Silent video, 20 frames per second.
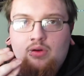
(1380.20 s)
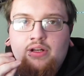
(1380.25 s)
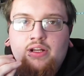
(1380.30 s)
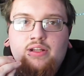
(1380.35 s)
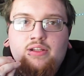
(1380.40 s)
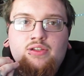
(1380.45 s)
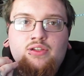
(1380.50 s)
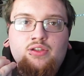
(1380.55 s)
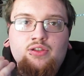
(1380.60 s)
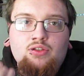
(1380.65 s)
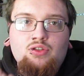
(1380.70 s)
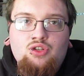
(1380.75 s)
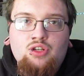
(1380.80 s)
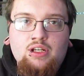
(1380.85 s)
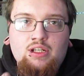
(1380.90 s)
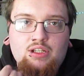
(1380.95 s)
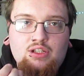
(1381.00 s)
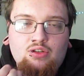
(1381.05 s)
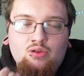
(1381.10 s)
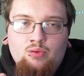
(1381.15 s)

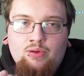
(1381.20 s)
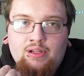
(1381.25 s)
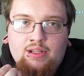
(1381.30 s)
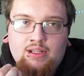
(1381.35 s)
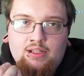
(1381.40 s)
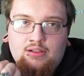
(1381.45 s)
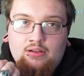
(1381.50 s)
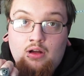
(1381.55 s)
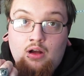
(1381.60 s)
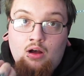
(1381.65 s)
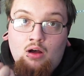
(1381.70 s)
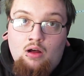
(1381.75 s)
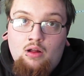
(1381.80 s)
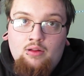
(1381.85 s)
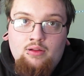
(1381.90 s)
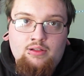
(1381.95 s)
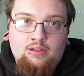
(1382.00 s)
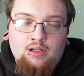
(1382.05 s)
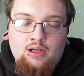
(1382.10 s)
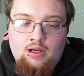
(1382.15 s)
suggest doing this all
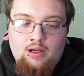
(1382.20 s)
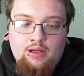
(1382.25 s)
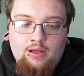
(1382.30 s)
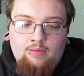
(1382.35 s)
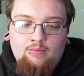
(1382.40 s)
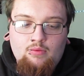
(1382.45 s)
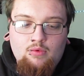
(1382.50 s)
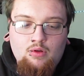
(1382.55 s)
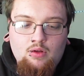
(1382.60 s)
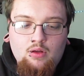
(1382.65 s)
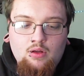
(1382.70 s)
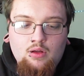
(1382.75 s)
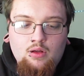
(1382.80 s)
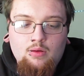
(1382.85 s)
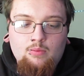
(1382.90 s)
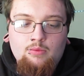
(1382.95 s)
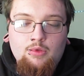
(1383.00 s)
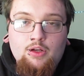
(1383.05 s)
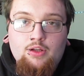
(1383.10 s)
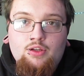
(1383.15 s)
the time,
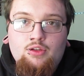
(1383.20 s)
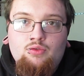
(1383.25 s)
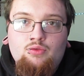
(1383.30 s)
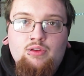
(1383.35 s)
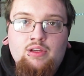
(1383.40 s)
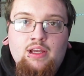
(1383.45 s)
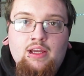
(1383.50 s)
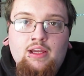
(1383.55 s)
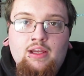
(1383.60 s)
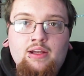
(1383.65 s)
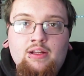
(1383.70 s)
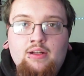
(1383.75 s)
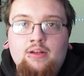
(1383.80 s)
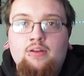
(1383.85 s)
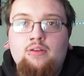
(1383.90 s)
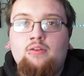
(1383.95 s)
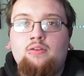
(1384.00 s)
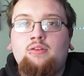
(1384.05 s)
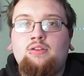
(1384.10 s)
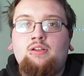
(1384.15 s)
but you can
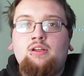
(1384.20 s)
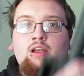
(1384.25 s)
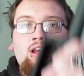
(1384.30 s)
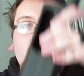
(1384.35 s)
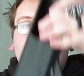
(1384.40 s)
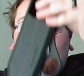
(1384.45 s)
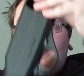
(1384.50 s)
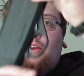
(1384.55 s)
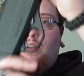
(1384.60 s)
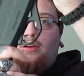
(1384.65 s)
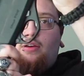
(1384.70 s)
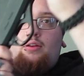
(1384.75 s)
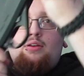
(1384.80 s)
take